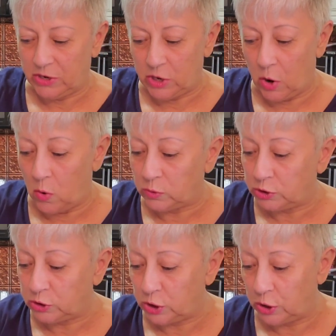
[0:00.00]
No,
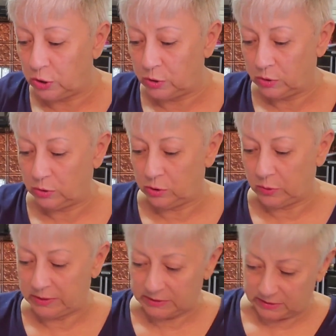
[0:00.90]
sir,
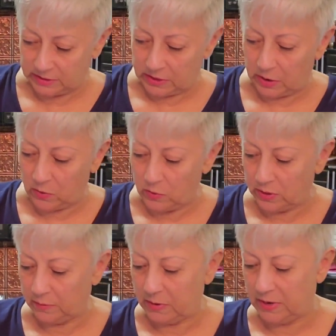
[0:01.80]
Lewis. No,
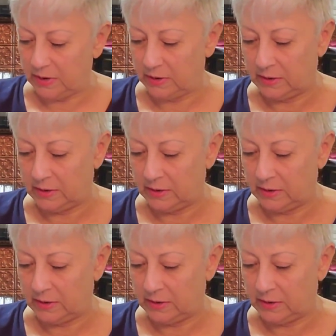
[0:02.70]
come on.